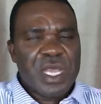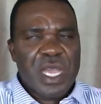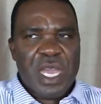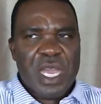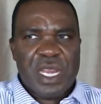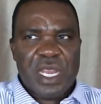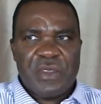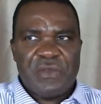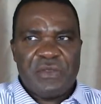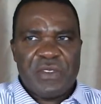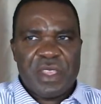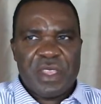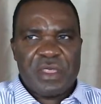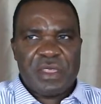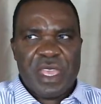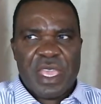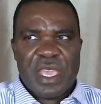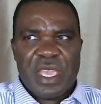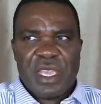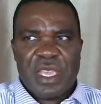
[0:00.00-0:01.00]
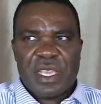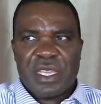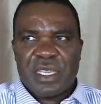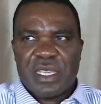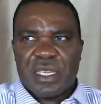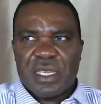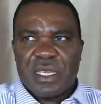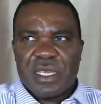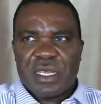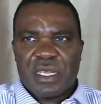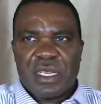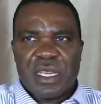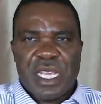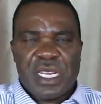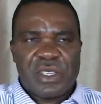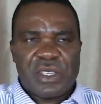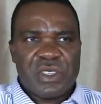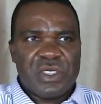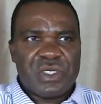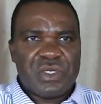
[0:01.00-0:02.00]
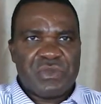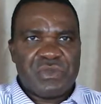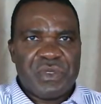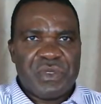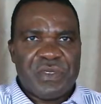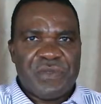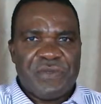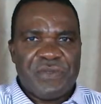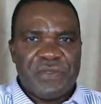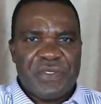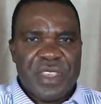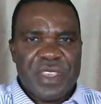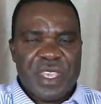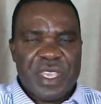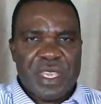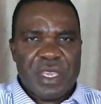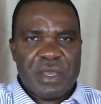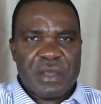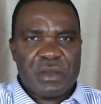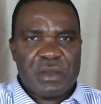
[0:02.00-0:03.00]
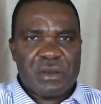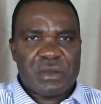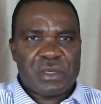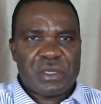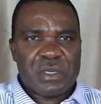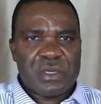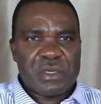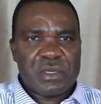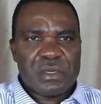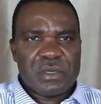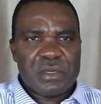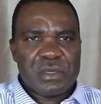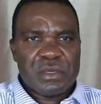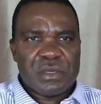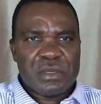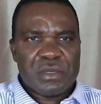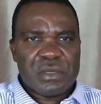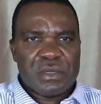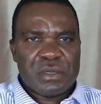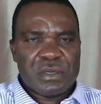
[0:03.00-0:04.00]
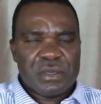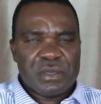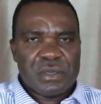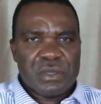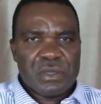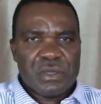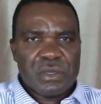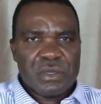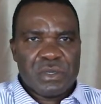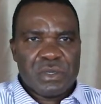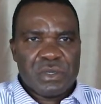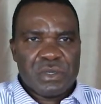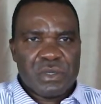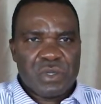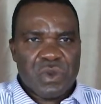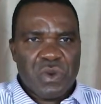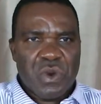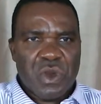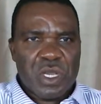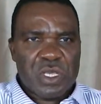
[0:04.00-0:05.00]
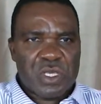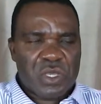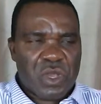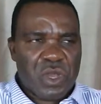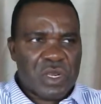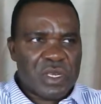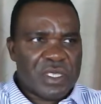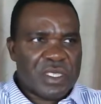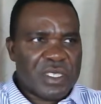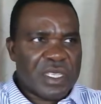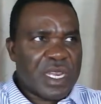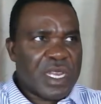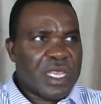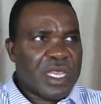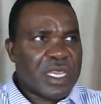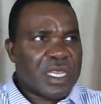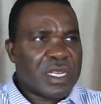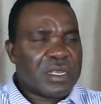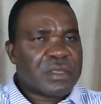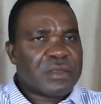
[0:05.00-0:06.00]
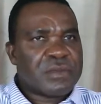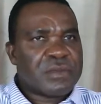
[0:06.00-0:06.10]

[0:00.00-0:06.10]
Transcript: and everything that is revealed to us concerning it.